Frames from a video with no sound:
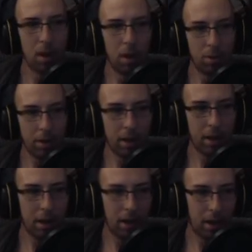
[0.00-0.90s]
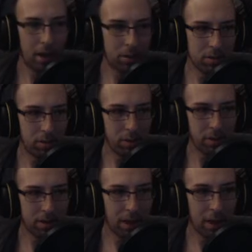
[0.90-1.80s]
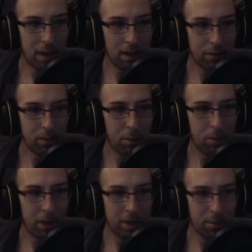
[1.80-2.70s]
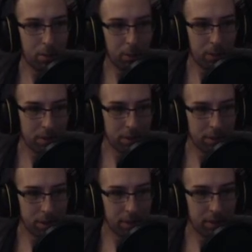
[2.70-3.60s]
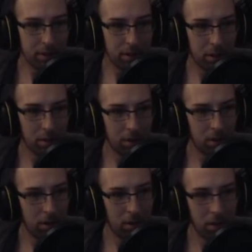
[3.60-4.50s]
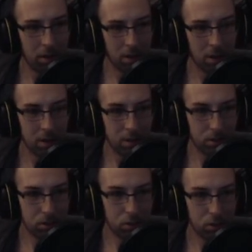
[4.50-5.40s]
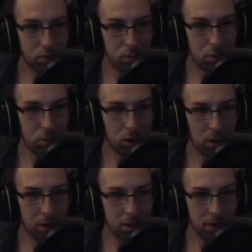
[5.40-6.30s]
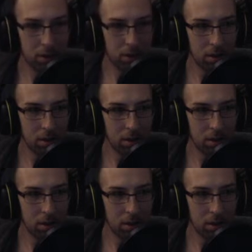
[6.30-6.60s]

Okay, and I also noticed that I have three more attribute points, which are going to go strength,